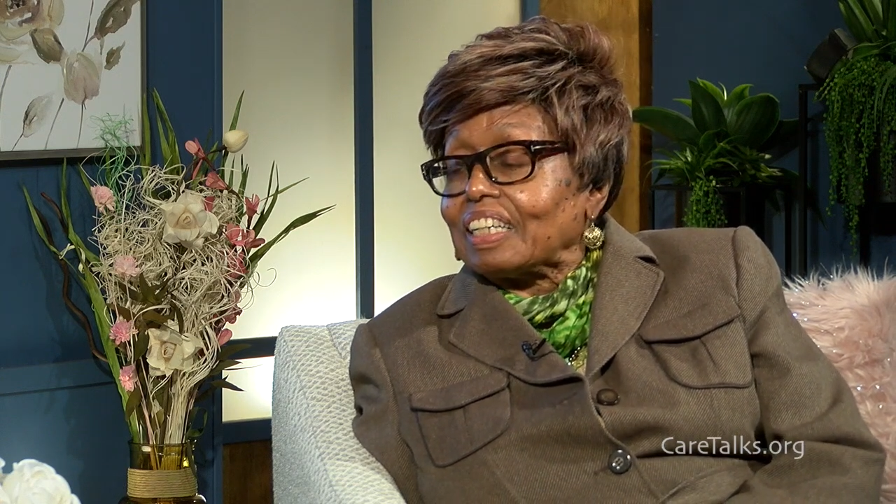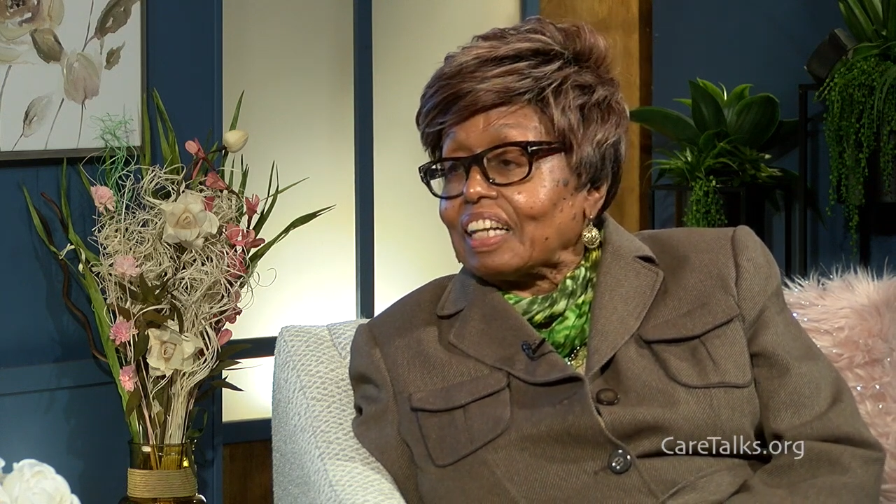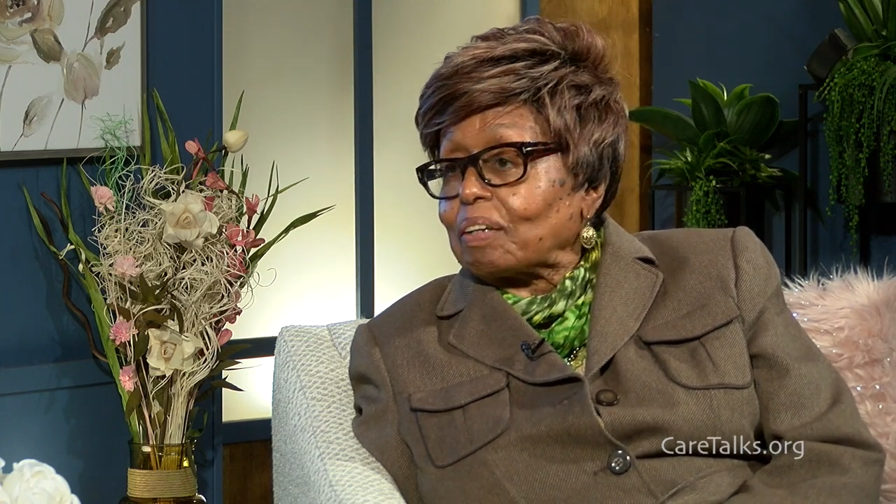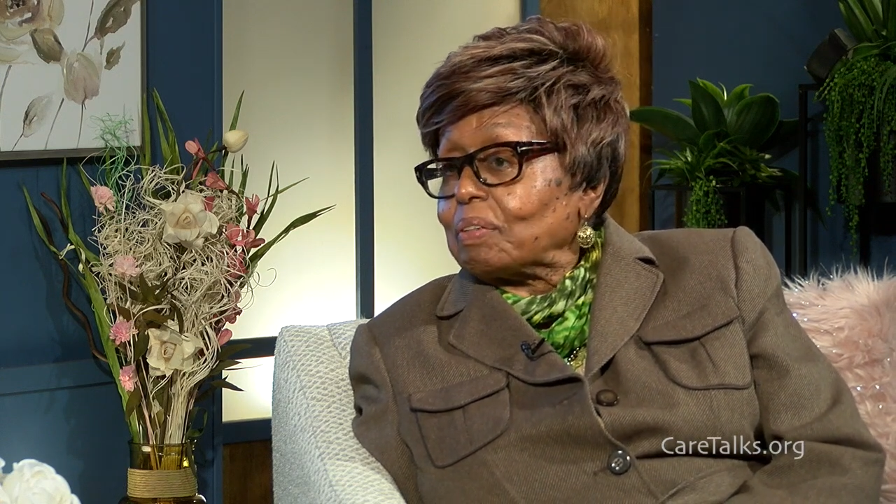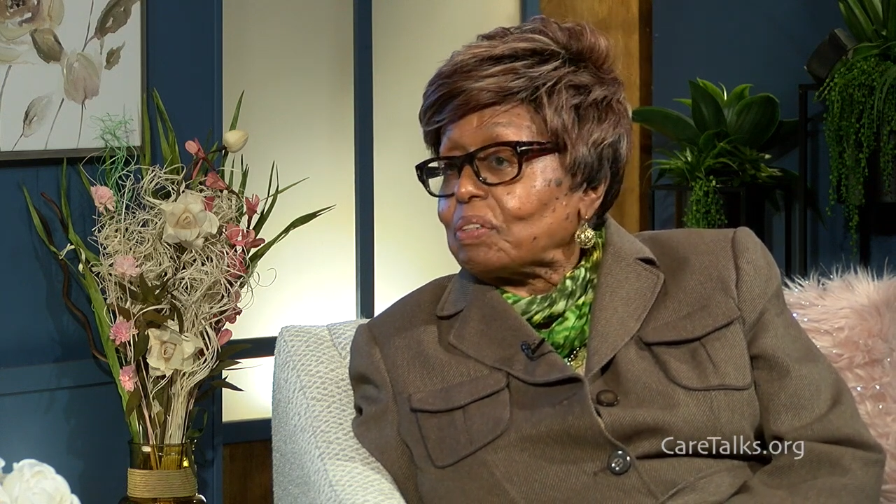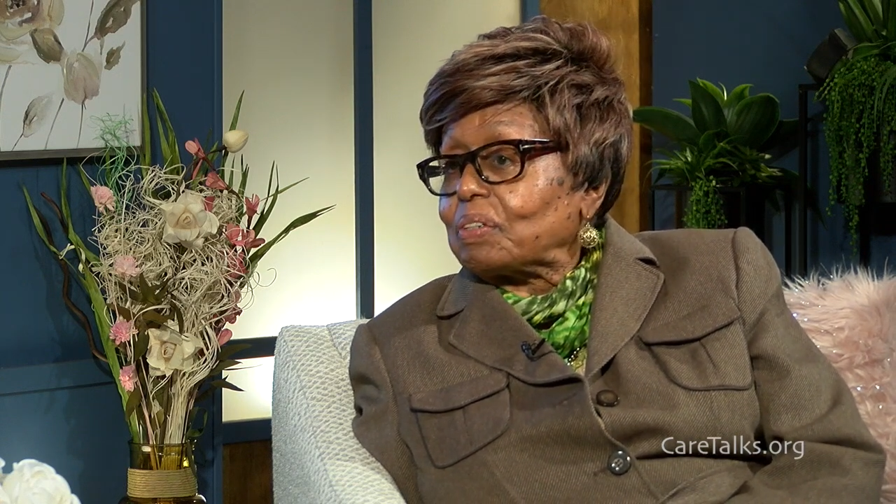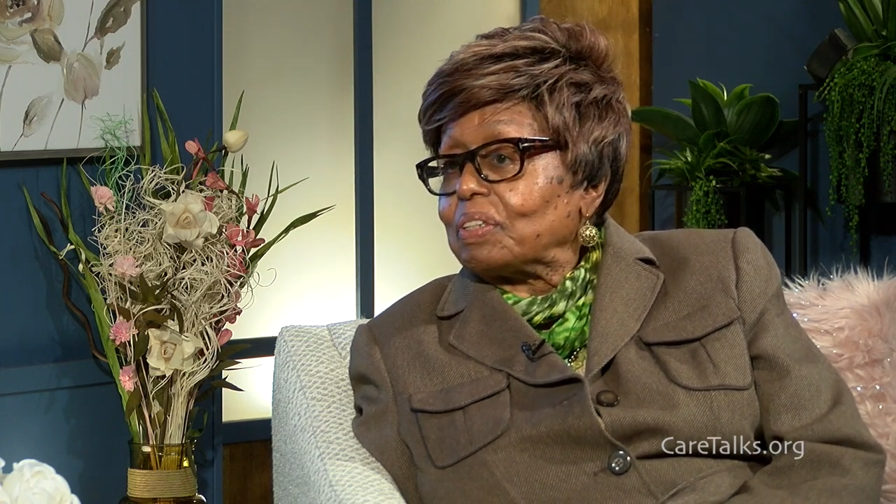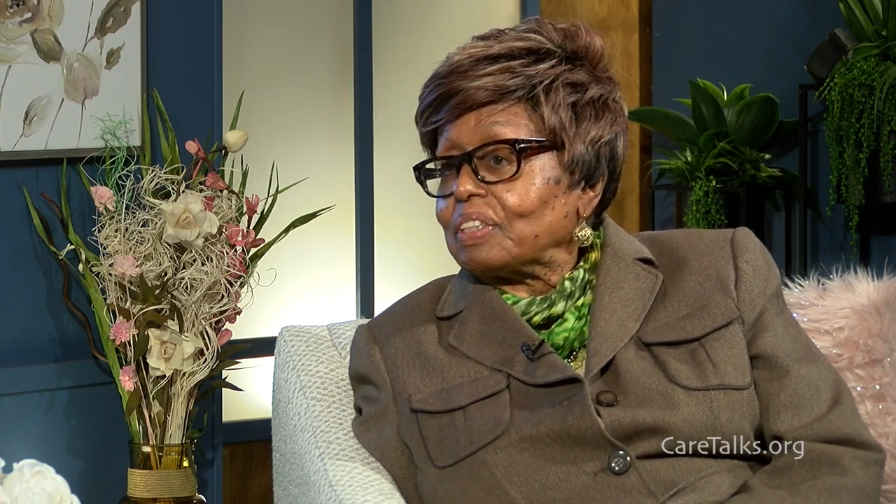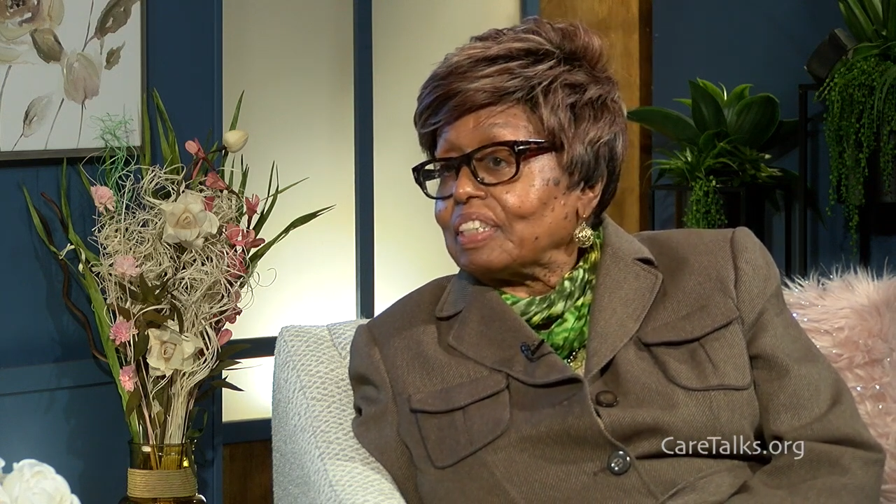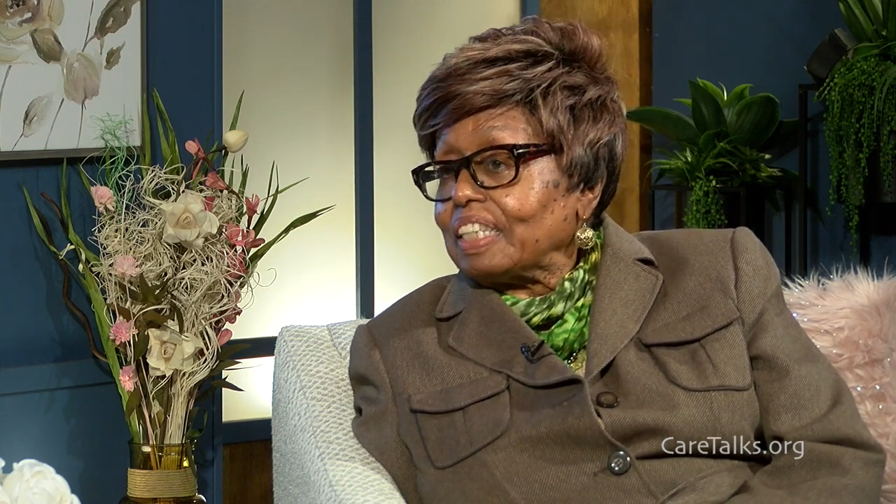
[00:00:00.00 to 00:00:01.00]
like when you
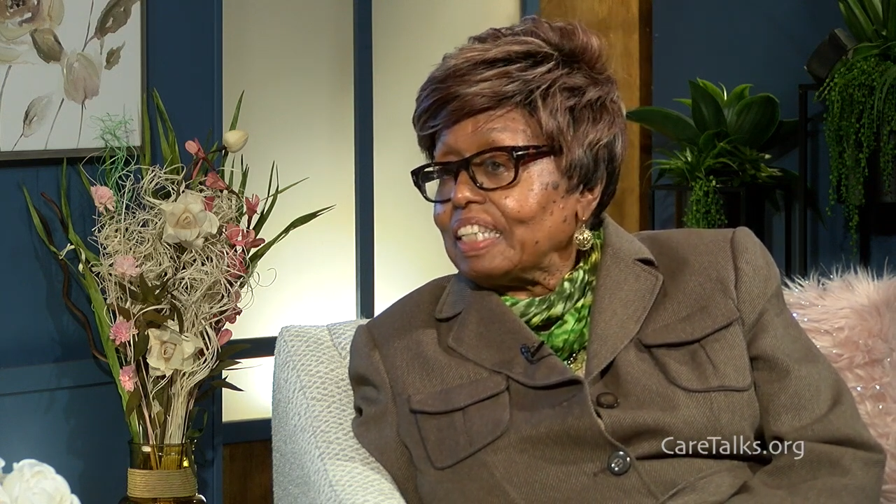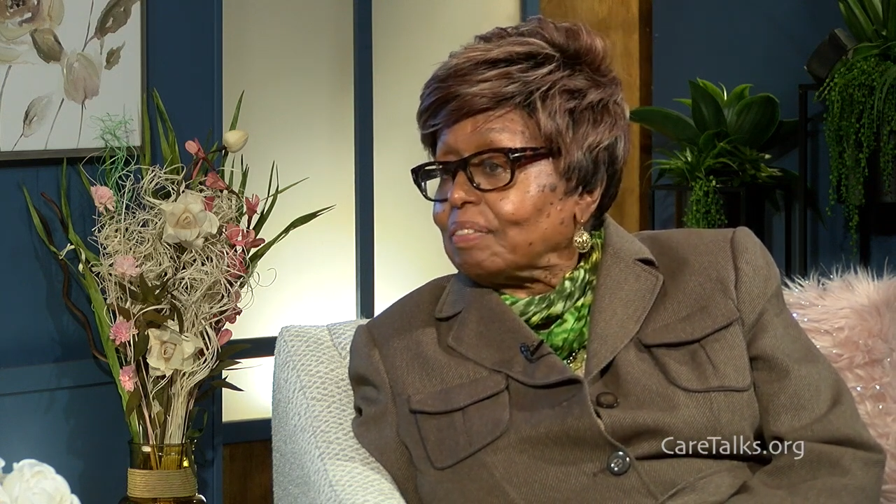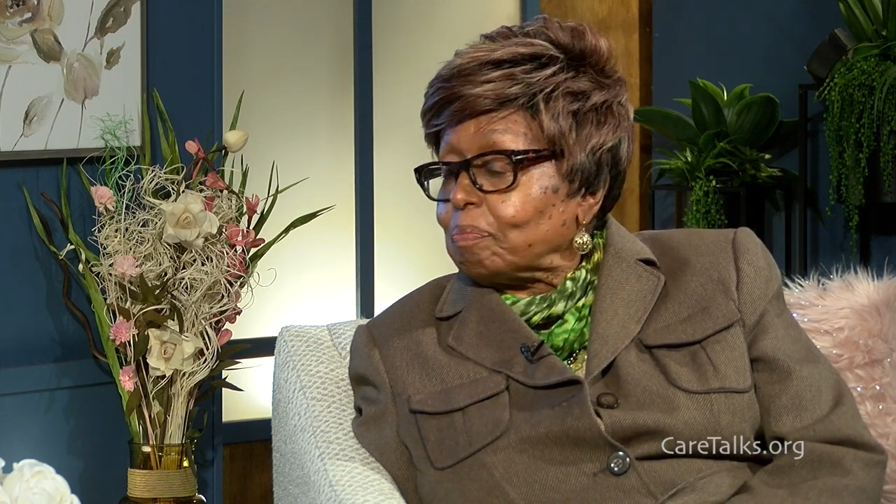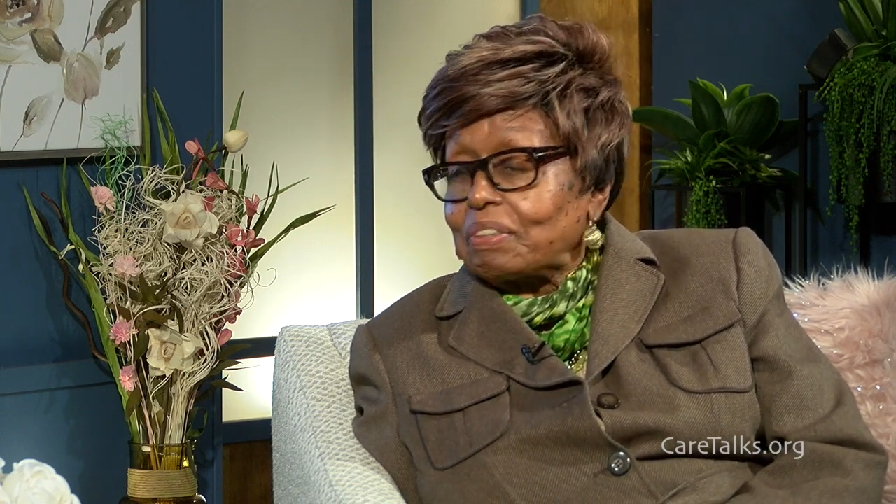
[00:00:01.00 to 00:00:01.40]
couldn't eat,